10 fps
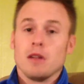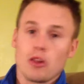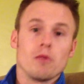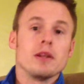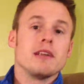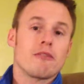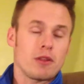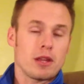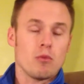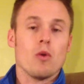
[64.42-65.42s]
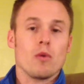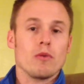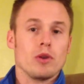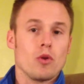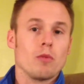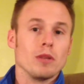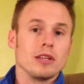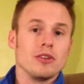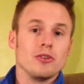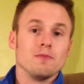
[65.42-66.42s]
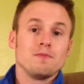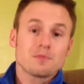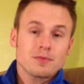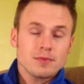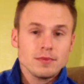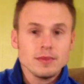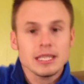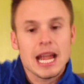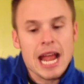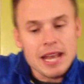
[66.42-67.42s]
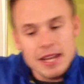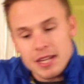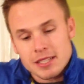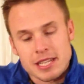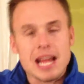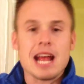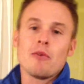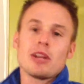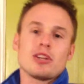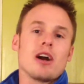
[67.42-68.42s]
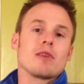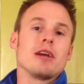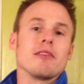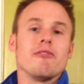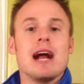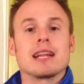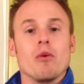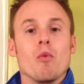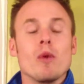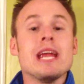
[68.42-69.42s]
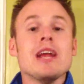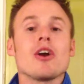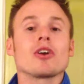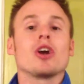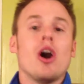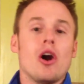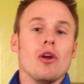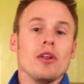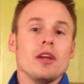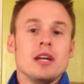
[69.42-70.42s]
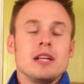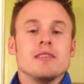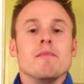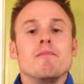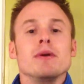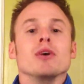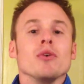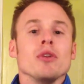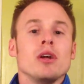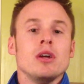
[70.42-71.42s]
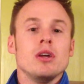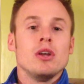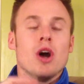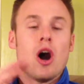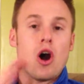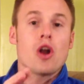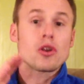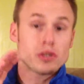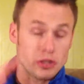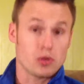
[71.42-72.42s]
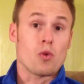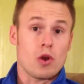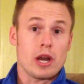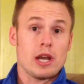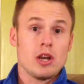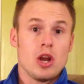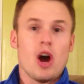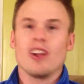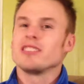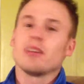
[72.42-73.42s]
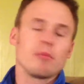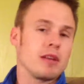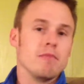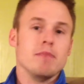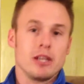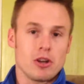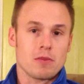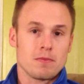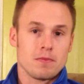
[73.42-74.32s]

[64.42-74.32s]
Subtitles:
a little bit different than what we would normally do. And today I want to talk about the fact that we are called to build our story on something bigger.